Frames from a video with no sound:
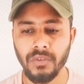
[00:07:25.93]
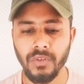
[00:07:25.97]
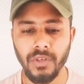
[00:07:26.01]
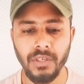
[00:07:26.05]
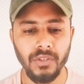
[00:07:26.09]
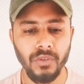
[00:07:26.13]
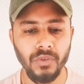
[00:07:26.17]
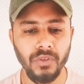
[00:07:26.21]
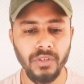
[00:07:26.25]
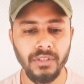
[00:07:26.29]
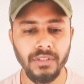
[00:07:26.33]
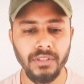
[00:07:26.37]
So
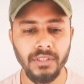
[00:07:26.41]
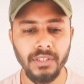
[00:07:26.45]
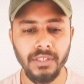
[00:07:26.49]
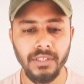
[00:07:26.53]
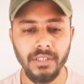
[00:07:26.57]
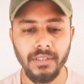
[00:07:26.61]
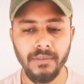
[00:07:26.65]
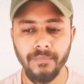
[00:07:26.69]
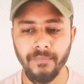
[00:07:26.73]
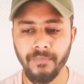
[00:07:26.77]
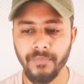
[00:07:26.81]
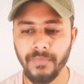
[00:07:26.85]
as you can
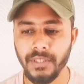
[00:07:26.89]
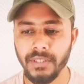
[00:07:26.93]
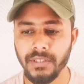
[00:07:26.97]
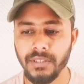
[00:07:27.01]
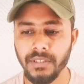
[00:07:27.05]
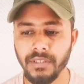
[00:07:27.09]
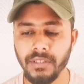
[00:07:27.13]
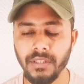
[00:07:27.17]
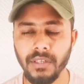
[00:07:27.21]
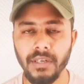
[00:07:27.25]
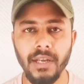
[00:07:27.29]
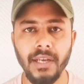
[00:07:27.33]
see,
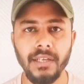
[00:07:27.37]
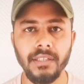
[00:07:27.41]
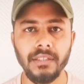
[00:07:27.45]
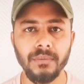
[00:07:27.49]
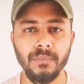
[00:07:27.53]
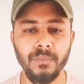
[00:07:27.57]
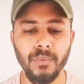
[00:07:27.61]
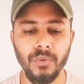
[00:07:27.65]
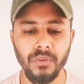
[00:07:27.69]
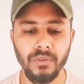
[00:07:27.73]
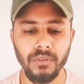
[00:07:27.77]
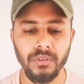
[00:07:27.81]
this is the
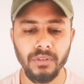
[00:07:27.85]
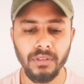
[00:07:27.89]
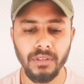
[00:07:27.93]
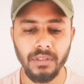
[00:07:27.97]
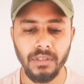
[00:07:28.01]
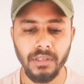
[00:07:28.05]
dashboard,